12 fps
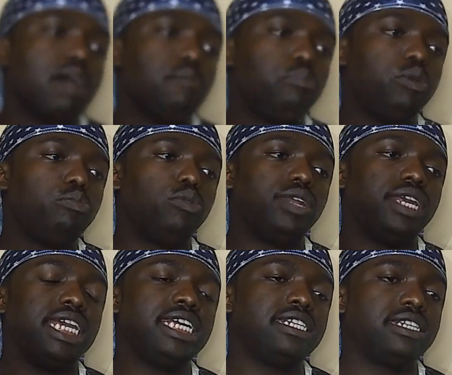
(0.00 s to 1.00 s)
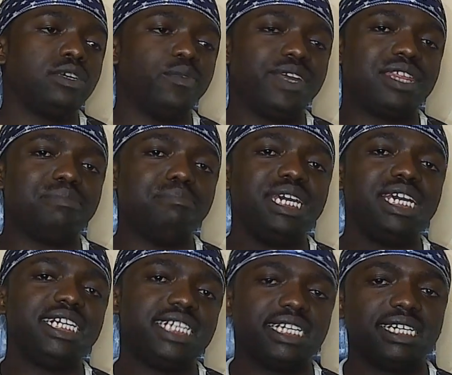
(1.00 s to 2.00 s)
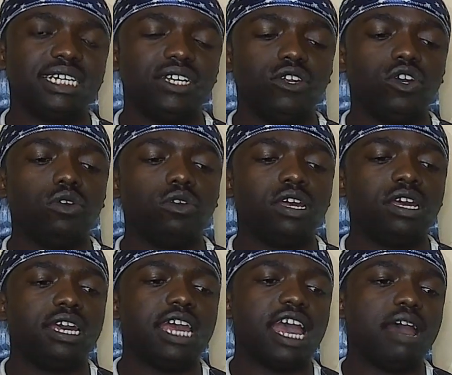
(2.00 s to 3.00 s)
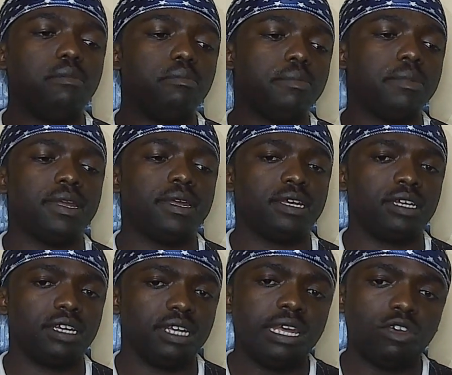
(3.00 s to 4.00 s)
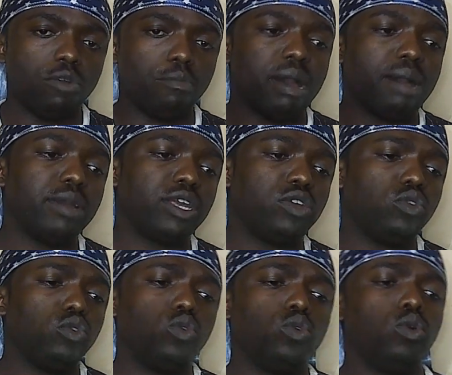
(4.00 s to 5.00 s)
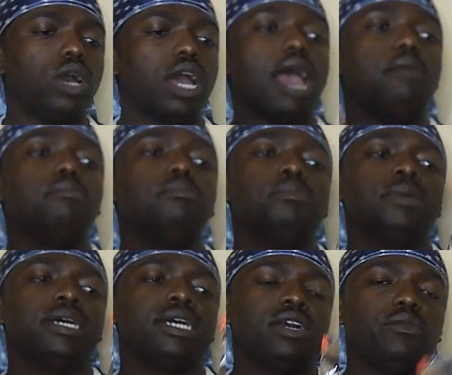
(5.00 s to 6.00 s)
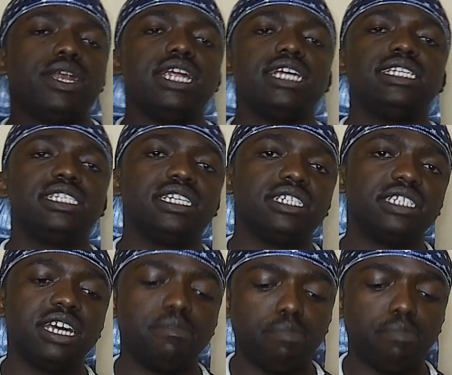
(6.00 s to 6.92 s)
people eat with meat, you know, your barbecue. When it's just that